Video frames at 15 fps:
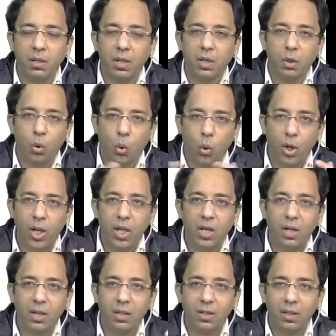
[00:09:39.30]
coding,
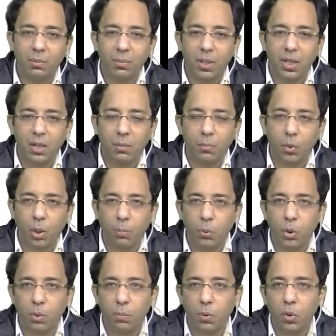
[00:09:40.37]
they're making
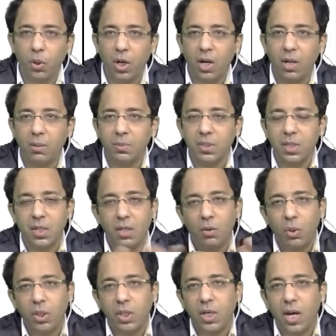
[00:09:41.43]
computer programs,
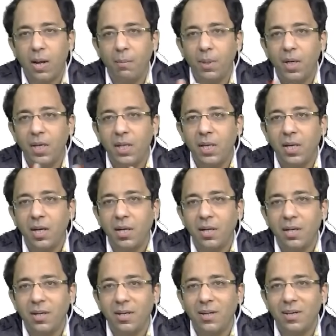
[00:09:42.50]
but the kaam lag hi nahi raha,
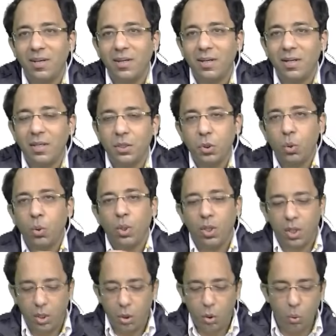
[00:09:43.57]
so
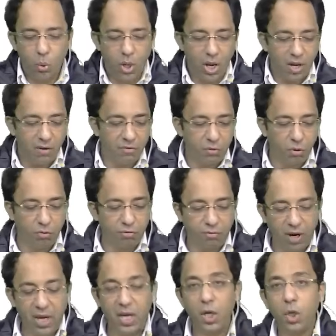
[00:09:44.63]
you have to
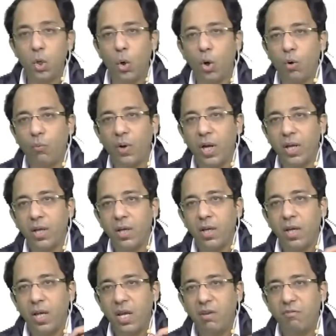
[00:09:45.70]
find your why,
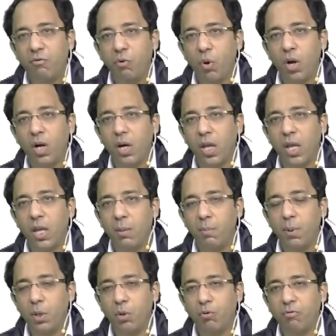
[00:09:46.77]
if you are
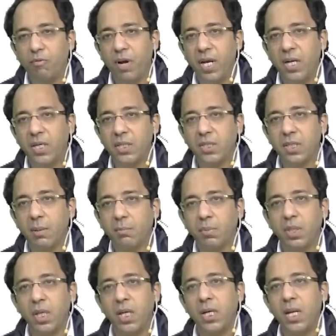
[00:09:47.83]
able to find
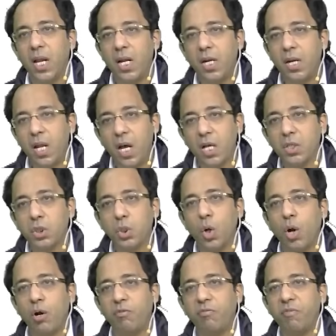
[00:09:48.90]
something that does
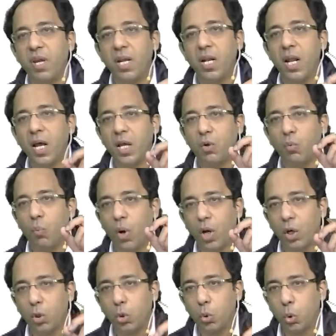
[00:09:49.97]
not feel like
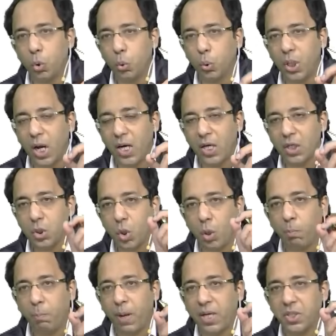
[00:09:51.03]
work to you, that is your
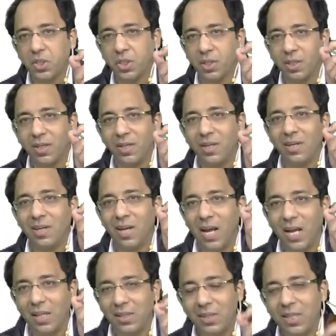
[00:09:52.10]
passion,
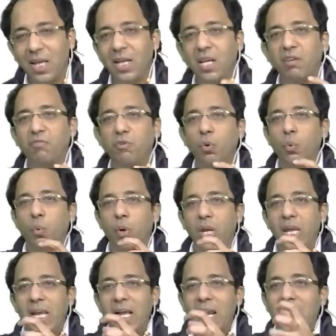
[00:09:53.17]
And then if you
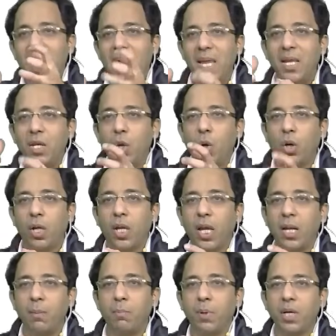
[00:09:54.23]
realign your
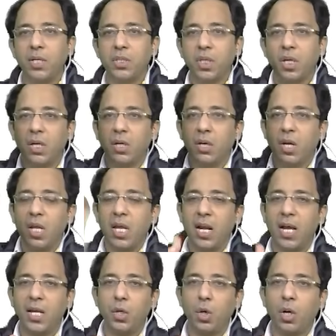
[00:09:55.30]
calibration and
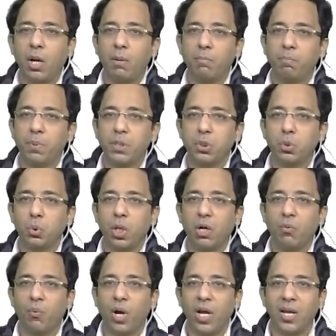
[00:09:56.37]
realign your compass to that
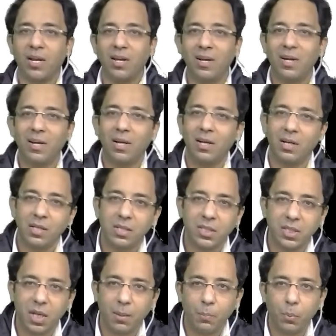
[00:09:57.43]
why,
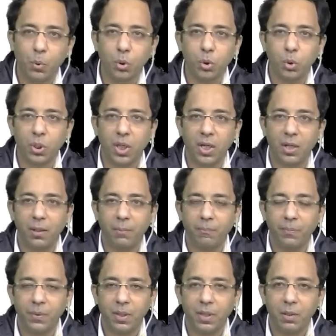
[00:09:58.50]
sab kuch ho jayega.
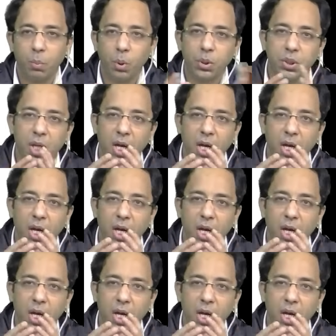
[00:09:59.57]
Wo sare